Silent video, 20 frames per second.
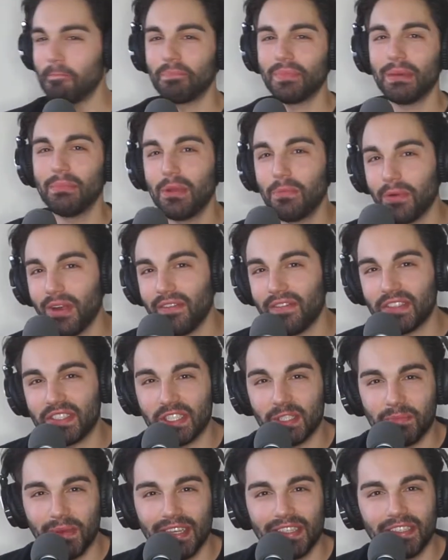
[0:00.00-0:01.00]
let me preface
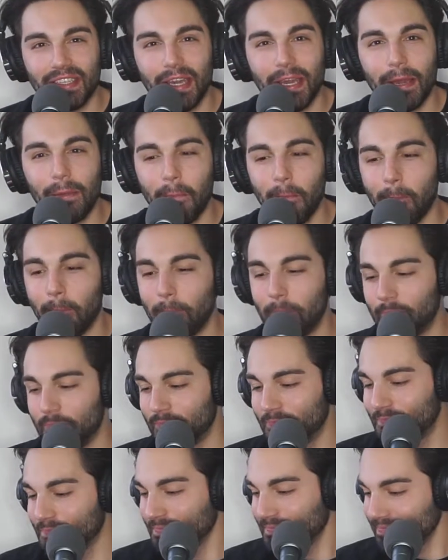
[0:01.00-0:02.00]
this by saying
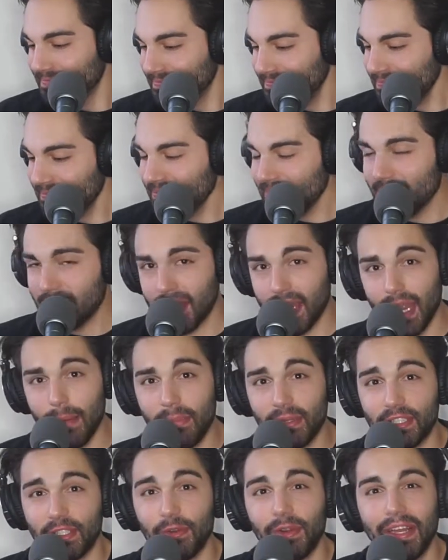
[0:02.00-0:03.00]
that
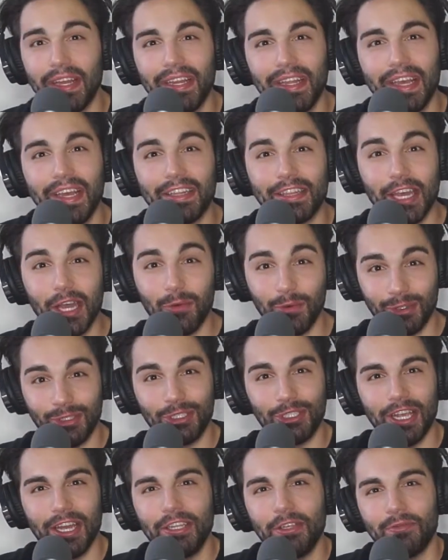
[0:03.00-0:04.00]
episode 88, that
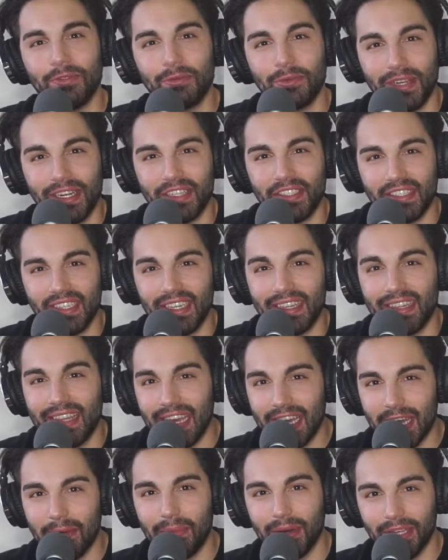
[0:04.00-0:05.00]
was genuine when I said,
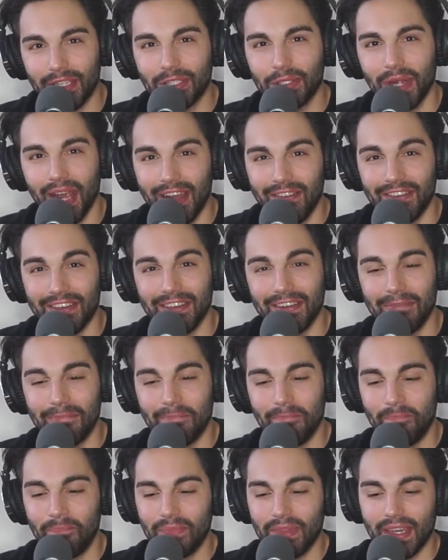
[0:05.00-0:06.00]
thank a bus driver.
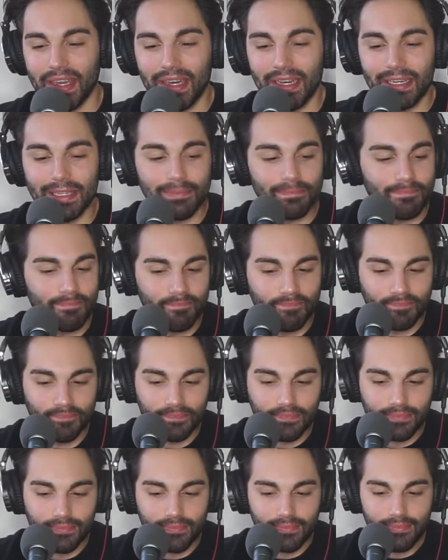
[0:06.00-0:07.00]

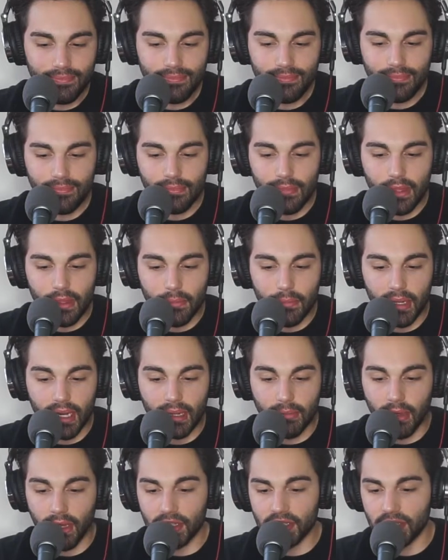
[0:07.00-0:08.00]
But
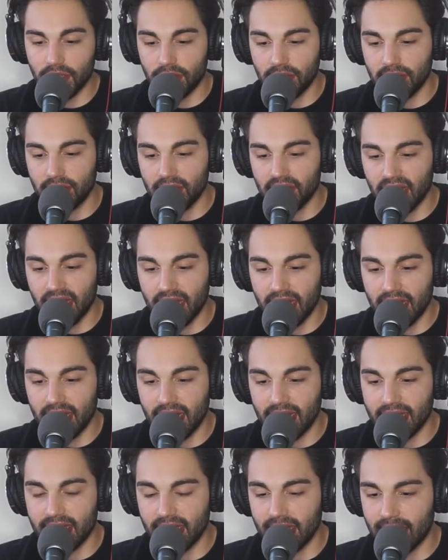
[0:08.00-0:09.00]
I'm also saying
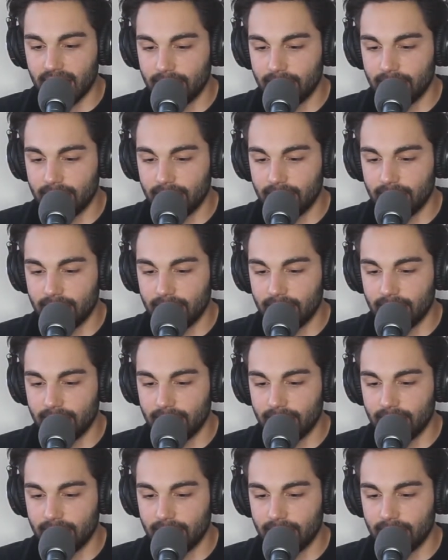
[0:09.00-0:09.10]
that